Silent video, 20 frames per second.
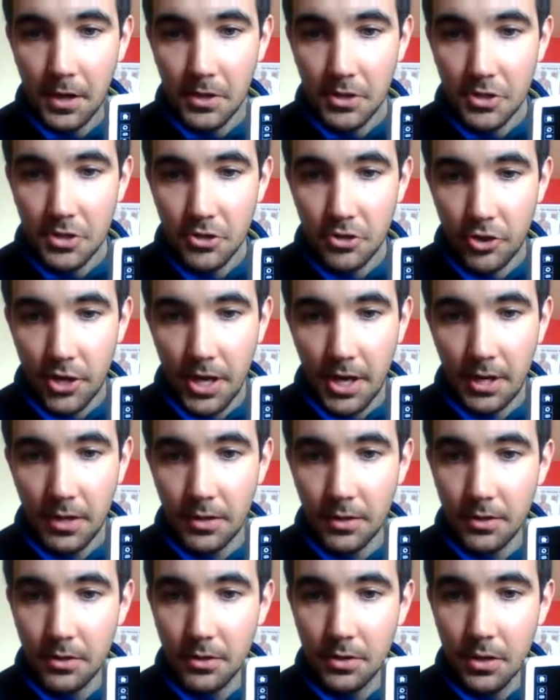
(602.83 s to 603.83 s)
they are
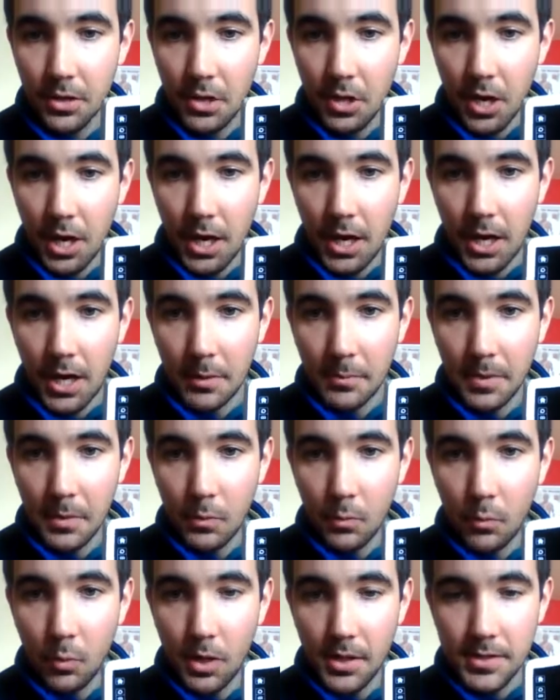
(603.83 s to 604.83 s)
strained,
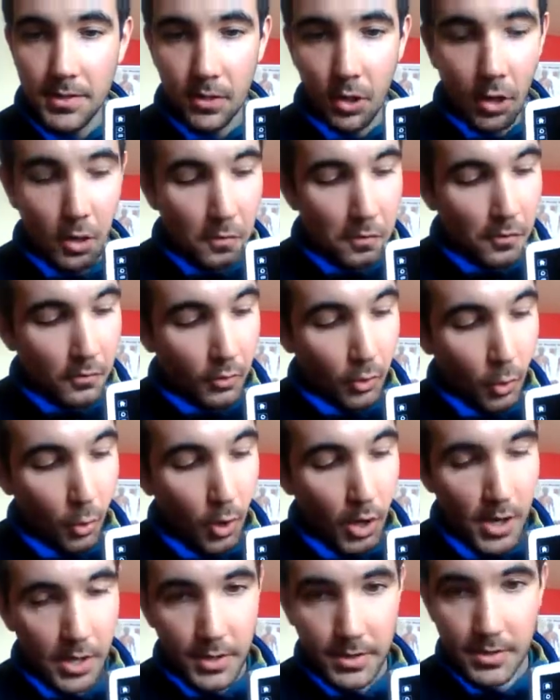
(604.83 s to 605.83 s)
what's often
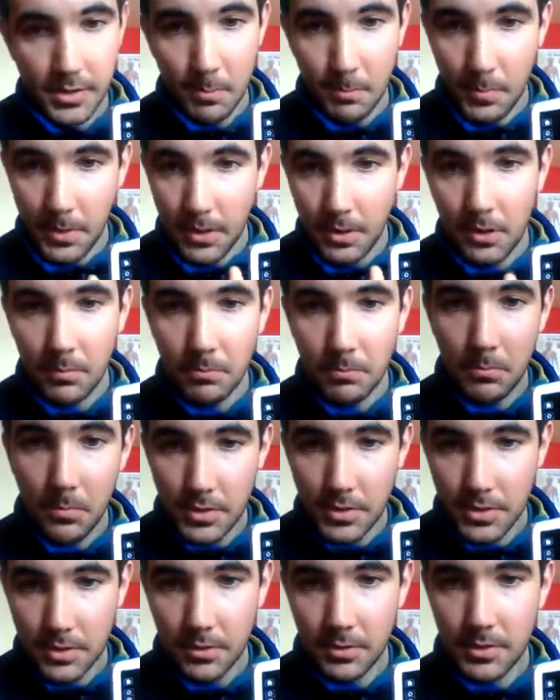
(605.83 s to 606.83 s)
required is to build the
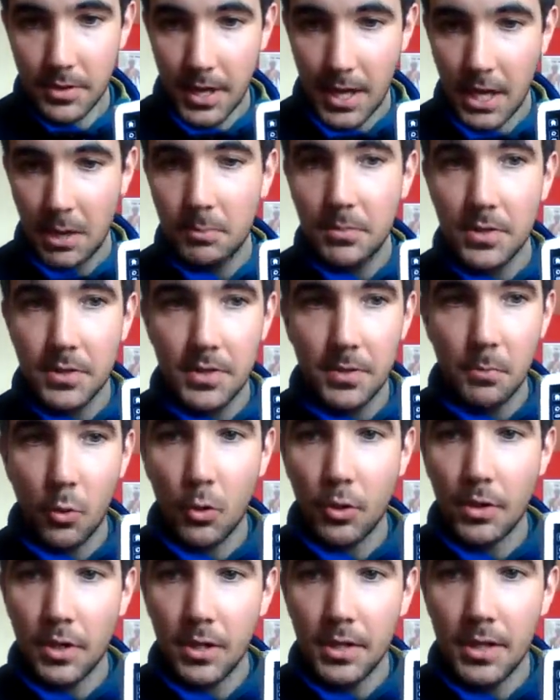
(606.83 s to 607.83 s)
muscle to help to
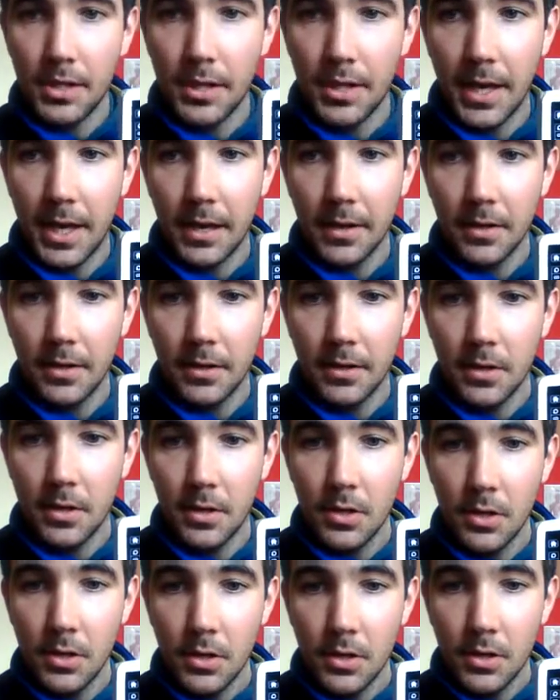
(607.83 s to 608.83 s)
support the knee again.
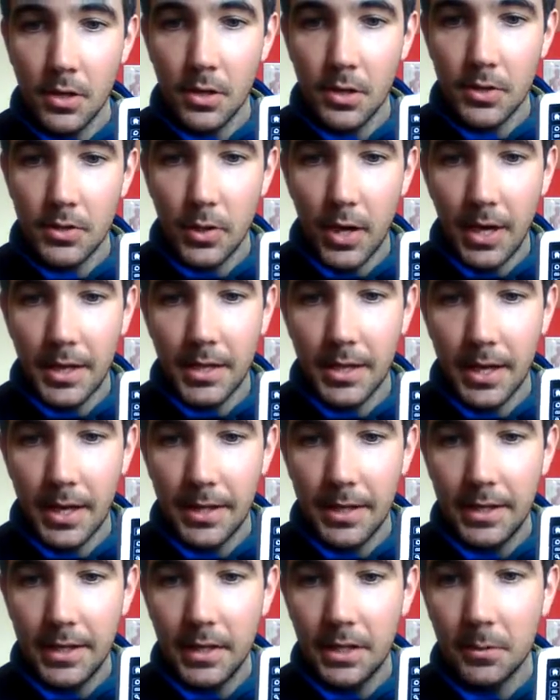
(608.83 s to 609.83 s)
So
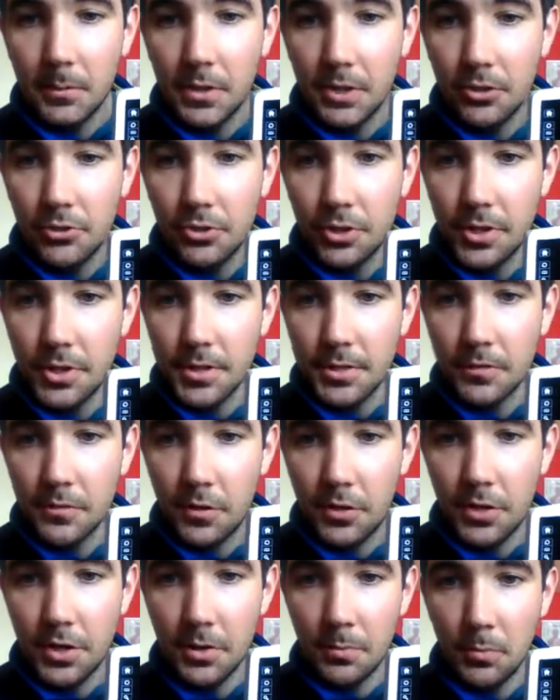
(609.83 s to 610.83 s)
any ligament injury is
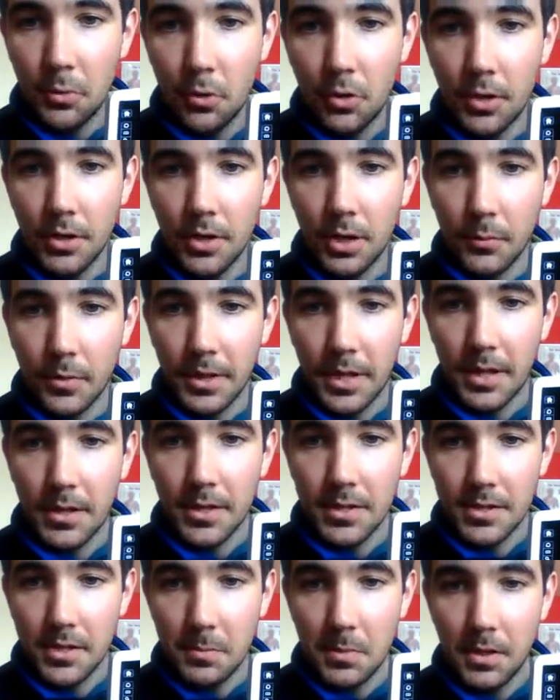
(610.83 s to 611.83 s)
very important that we
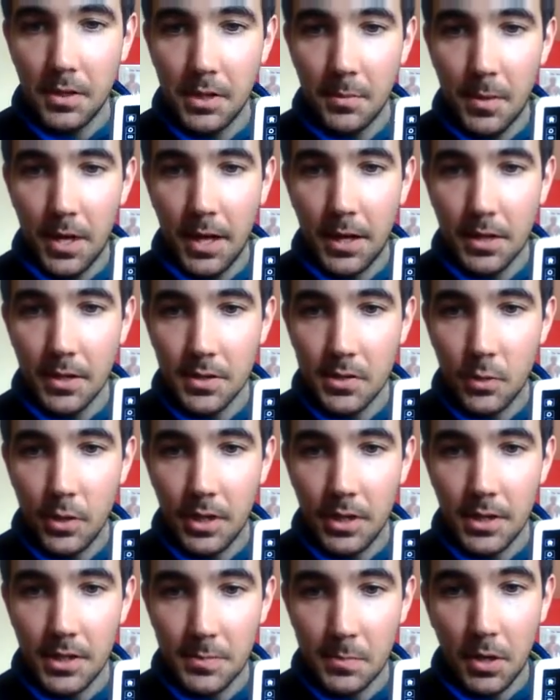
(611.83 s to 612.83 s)
get the stability back as
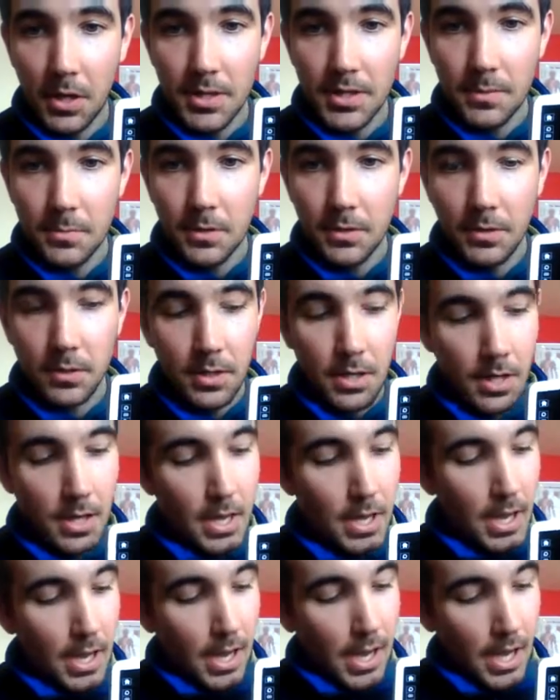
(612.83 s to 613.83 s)
quickly as possible,